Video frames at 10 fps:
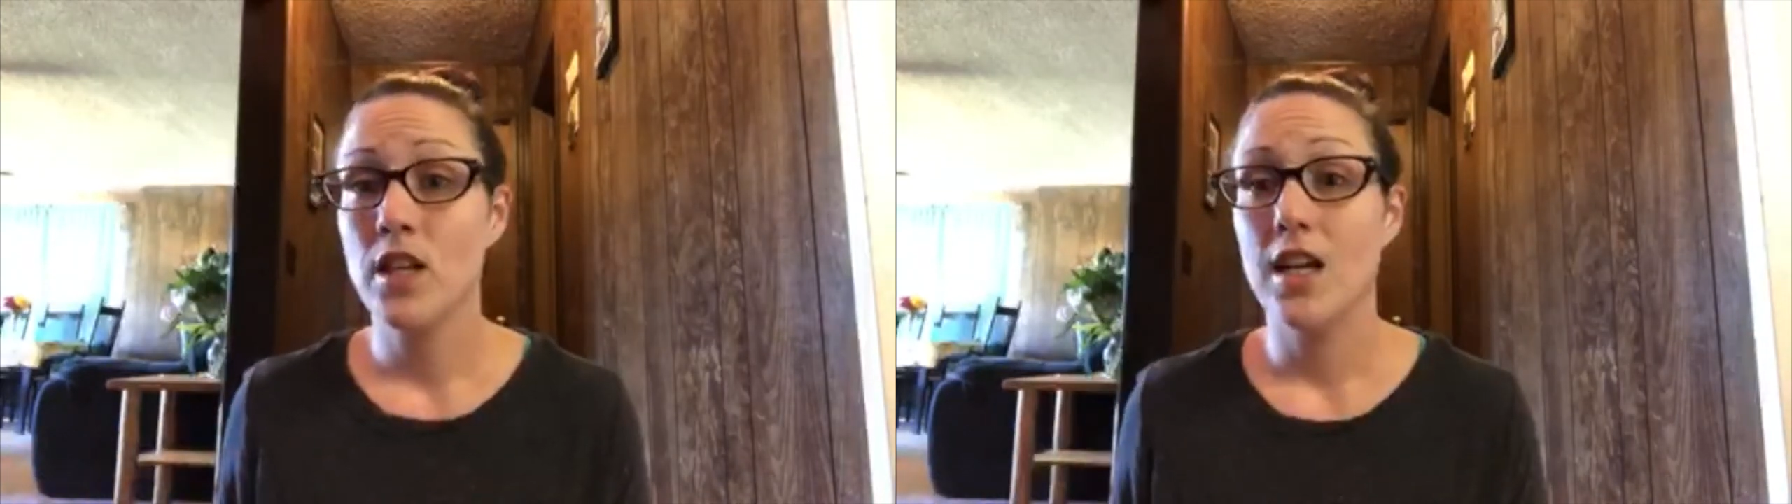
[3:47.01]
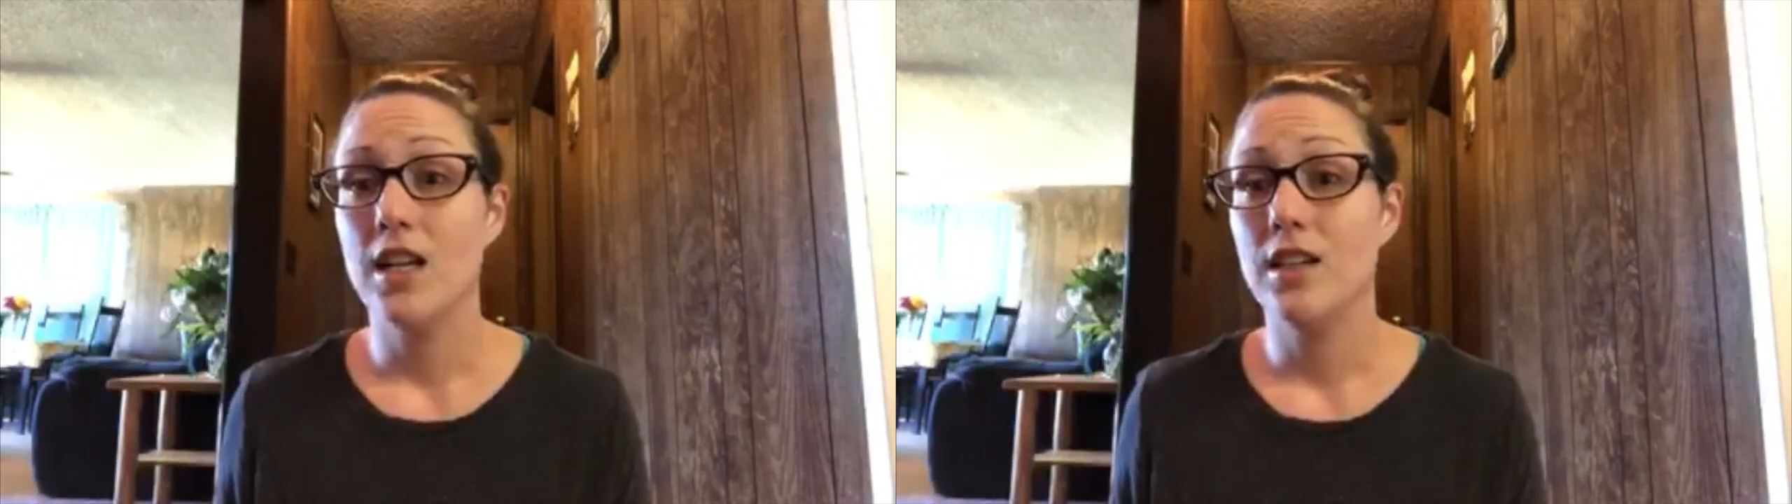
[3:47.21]

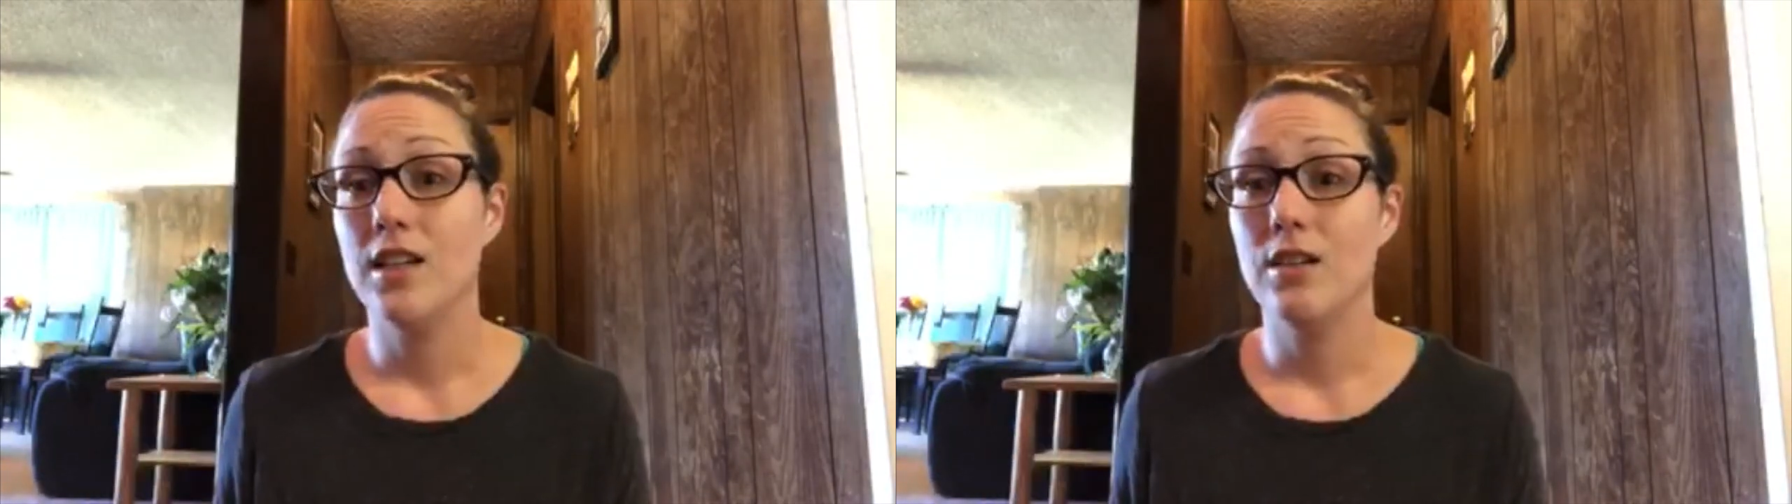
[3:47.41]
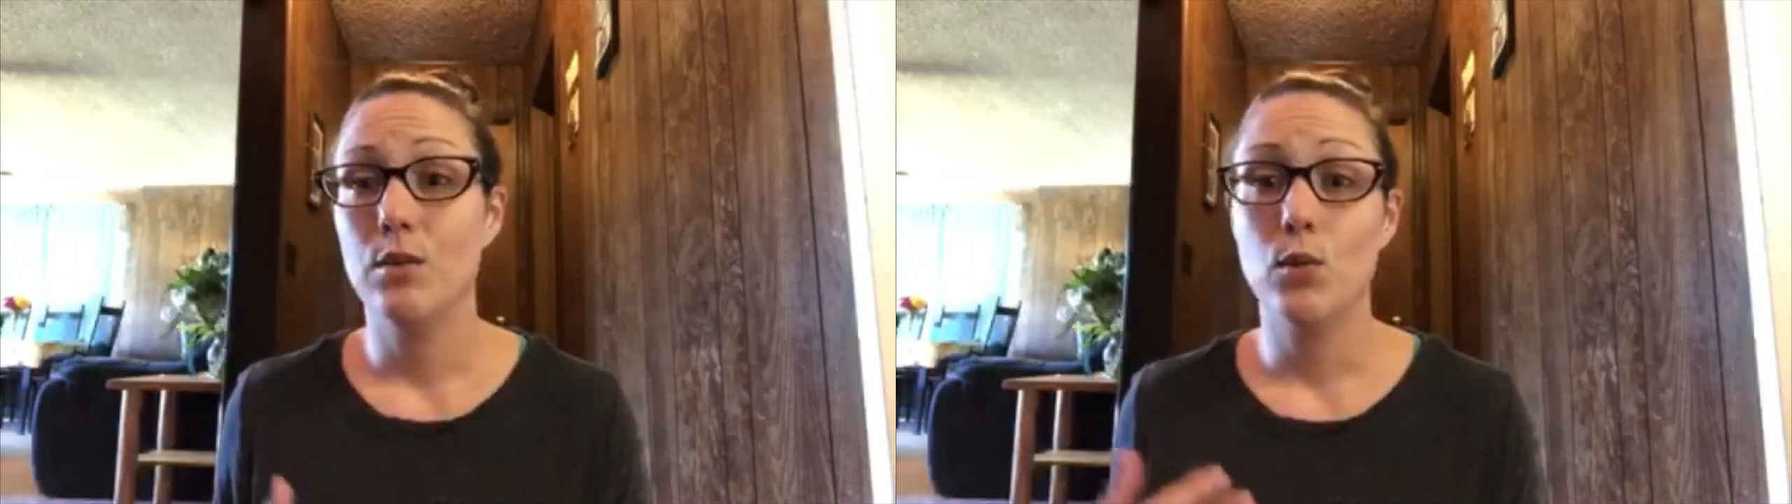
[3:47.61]

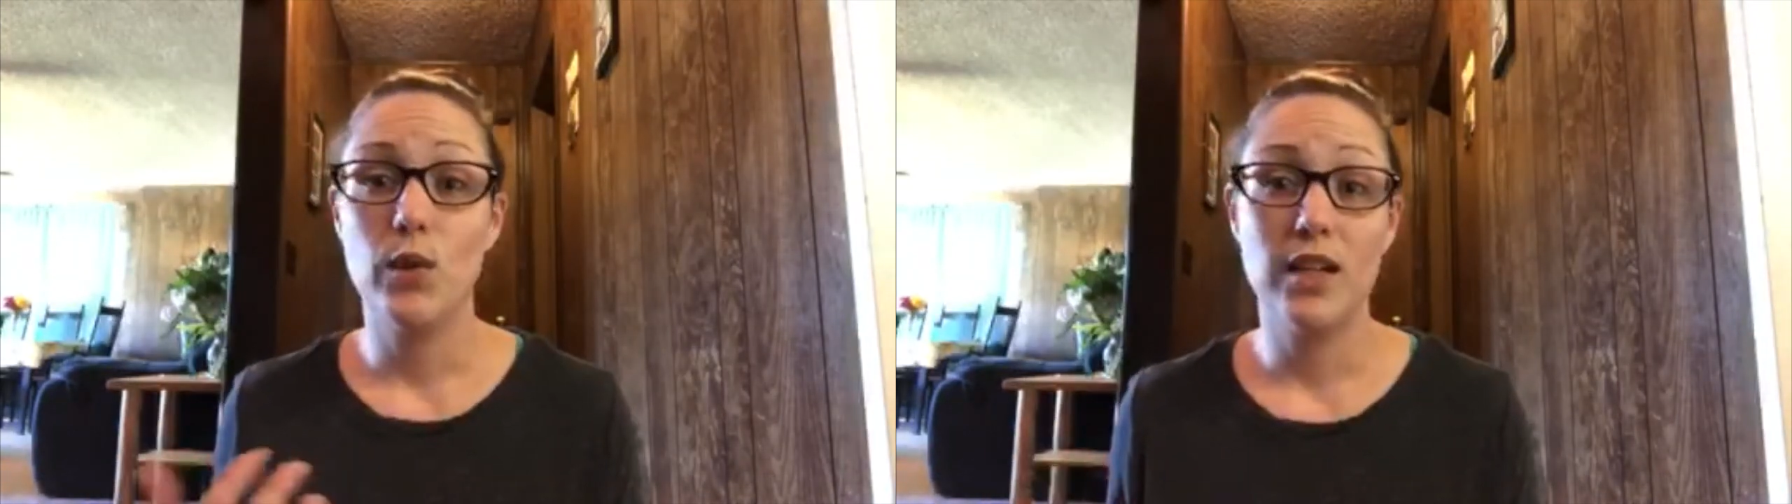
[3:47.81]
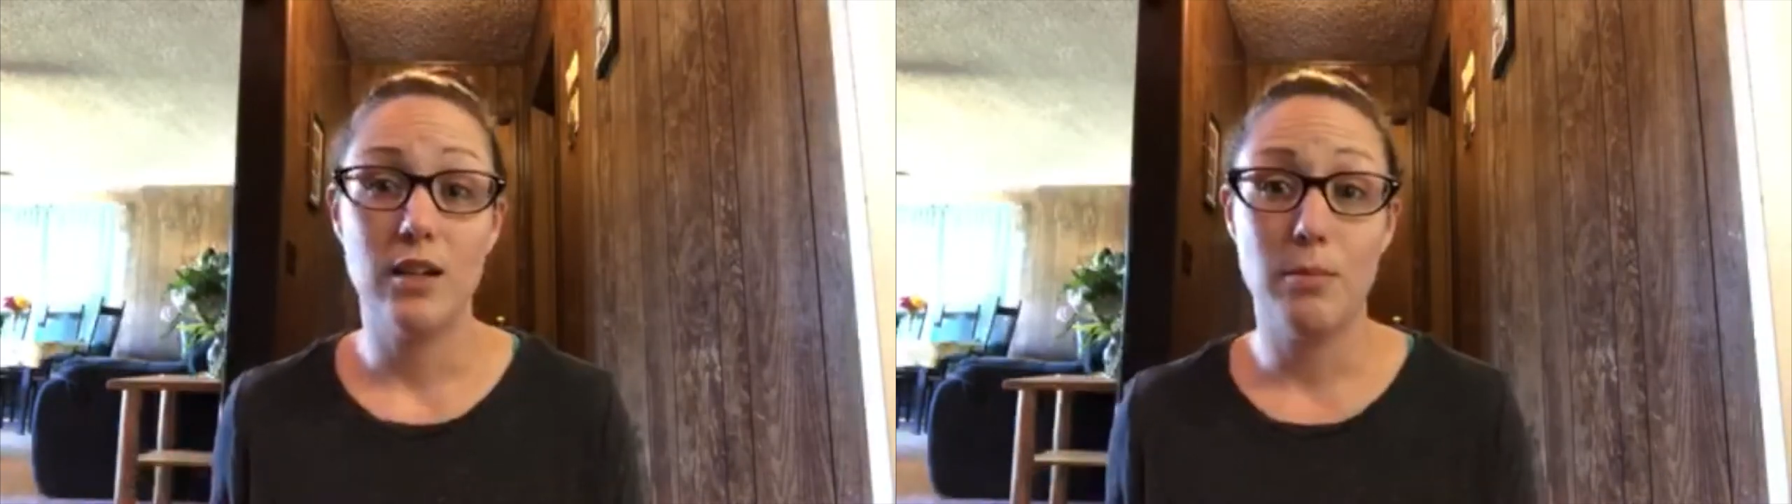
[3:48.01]
and when
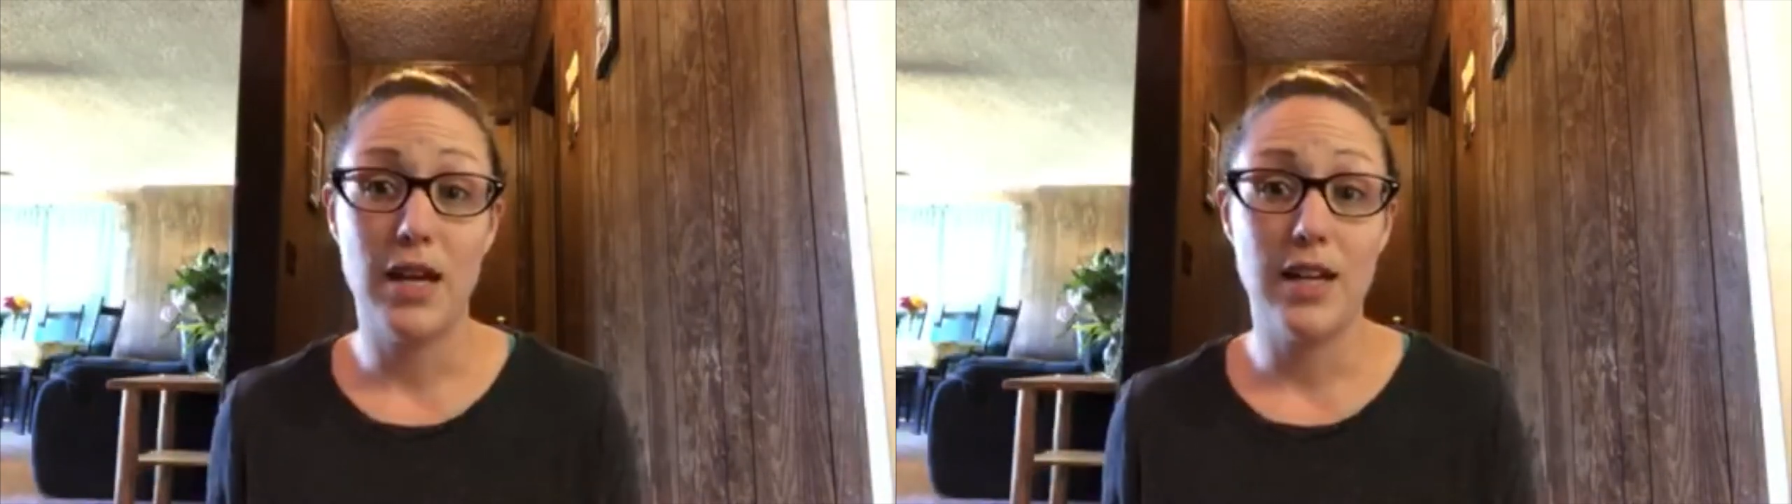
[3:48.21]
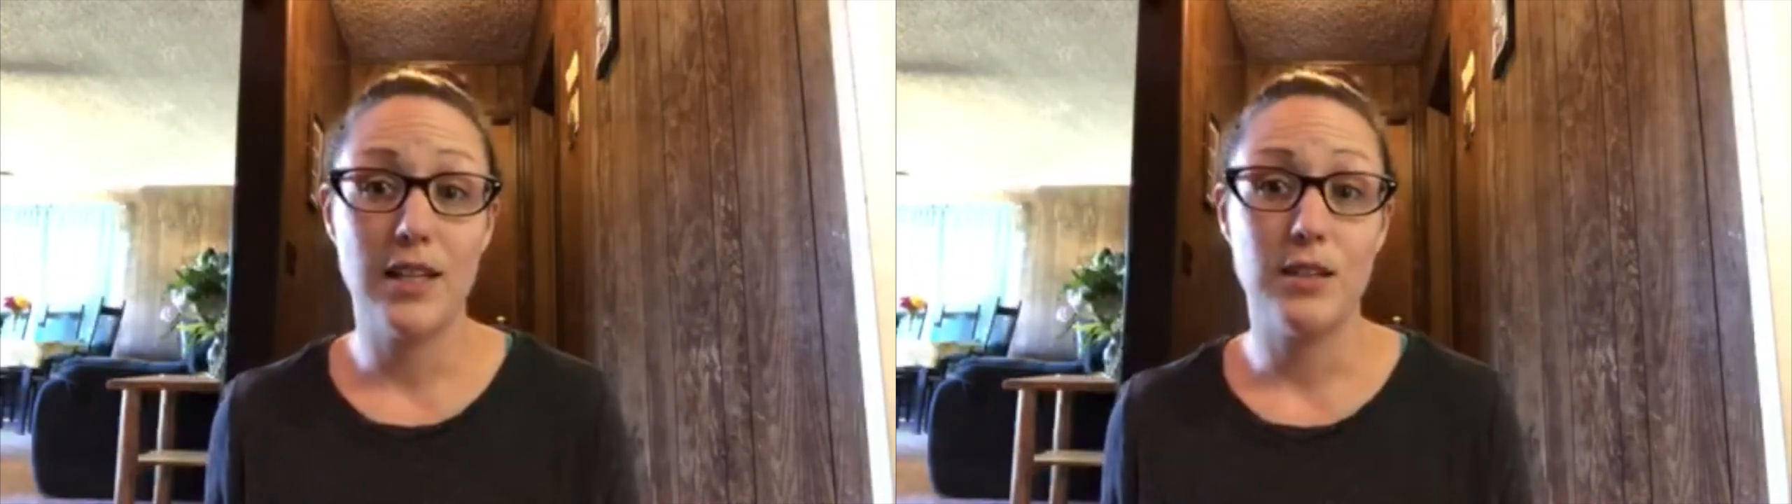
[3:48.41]
we got back